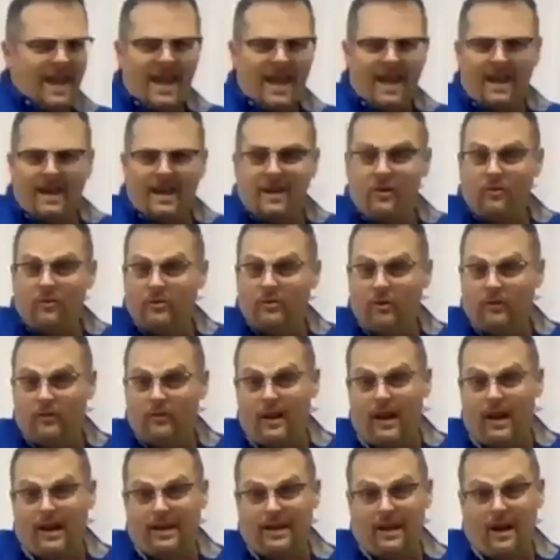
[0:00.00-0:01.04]
And I don't know
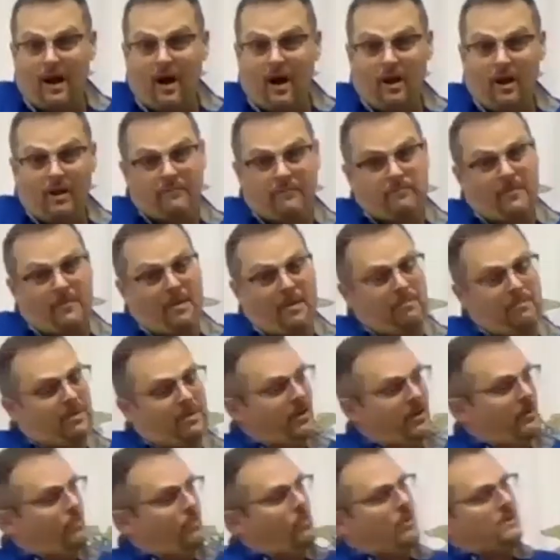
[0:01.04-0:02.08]
that I can get all of them up
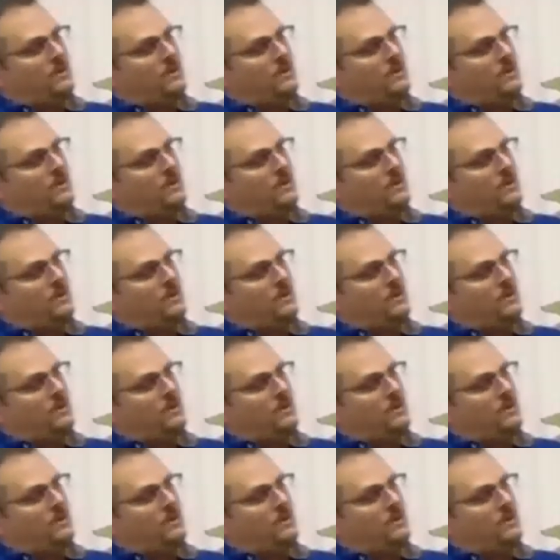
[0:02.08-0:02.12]
here at